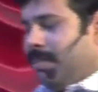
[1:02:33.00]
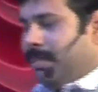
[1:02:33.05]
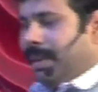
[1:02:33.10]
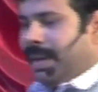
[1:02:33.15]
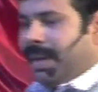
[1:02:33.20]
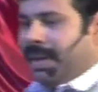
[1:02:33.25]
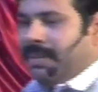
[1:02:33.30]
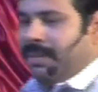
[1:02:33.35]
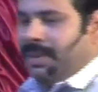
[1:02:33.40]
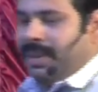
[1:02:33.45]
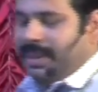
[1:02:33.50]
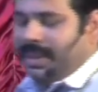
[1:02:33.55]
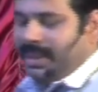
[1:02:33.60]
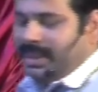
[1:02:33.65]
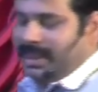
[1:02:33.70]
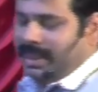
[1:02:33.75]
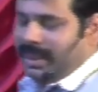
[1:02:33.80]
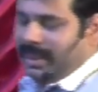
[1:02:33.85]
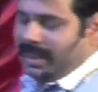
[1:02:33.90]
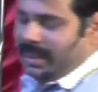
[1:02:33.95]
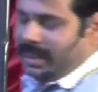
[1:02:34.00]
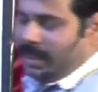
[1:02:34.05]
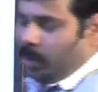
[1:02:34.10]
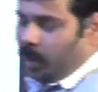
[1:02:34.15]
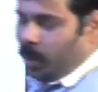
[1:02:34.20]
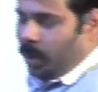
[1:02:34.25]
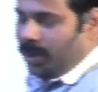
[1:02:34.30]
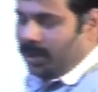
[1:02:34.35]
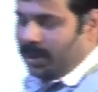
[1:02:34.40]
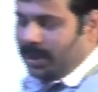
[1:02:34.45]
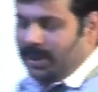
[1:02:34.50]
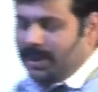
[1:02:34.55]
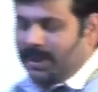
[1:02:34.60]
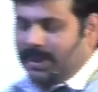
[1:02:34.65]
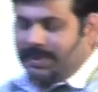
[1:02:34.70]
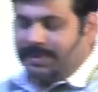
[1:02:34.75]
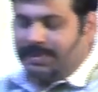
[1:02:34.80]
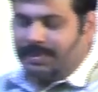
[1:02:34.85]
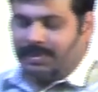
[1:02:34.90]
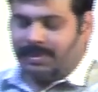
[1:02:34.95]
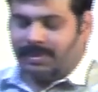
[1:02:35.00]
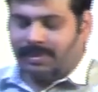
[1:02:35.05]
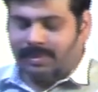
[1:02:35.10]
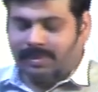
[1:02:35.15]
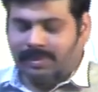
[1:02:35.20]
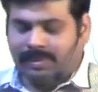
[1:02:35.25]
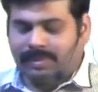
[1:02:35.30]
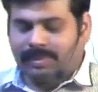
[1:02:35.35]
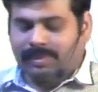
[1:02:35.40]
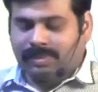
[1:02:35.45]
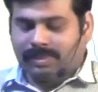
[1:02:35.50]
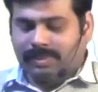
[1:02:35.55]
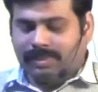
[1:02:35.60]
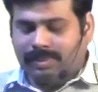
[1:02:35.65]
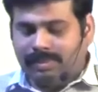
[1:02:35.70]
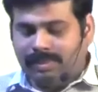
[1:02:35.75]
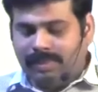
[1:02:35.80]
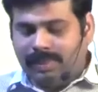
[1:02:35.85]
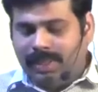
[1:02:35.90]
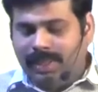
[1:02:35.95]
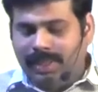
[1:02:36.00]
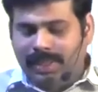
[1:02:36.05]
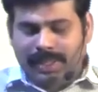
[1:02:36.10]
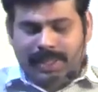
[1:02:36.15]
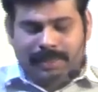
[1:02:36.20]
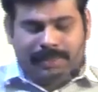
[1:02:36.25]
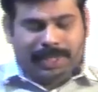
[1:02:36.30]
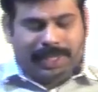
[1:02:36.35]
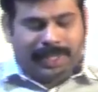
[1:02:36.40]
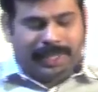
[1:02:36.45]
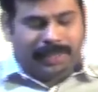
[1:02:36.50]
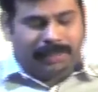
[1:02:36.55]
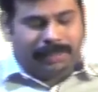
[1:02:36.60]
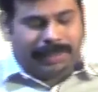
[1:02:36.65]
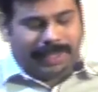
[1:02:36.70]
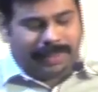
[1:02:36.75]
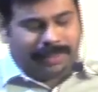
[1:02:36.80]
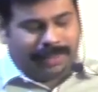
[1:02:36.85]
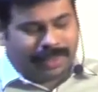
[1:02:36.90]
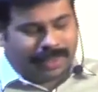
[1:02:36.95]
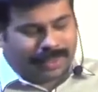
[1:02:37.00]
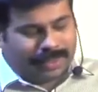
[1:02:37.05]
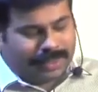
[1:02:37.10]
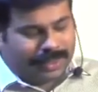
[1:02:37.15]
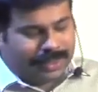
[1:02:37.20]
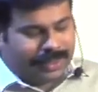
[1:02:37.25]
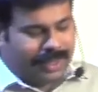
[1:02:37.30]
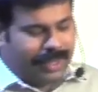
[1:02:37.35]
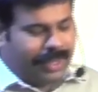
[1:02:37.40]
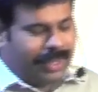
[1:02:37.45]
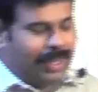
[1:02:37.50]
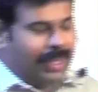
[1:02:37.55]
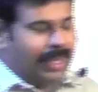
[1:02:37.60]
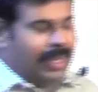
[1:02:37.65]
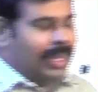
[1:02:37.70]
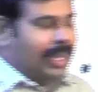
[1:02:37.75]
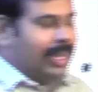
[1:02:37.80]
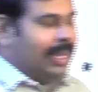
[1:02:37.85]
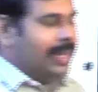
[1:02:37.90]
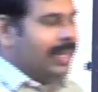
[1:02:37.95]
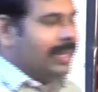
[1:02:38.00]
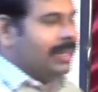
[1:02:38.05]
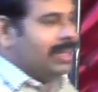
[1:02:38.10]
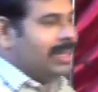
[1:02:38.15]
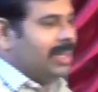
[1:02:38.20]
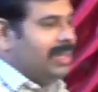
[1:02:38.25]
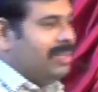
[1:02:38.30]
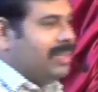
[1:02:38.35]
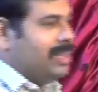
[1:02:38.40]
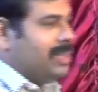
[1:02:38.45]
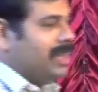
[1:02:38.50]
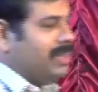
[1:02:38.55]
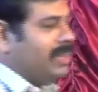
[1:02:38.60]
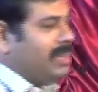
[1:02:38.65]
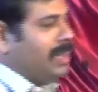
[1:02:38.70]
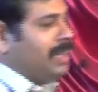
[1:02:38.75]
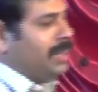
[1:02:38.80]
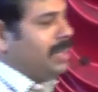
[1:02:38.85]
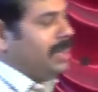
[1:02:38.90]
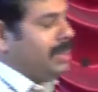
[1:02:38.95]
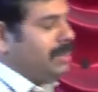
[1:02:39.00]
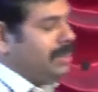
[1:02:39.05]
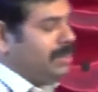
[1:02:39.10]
Manual testing is a process. Keep the heading manual testing and write the definition for it.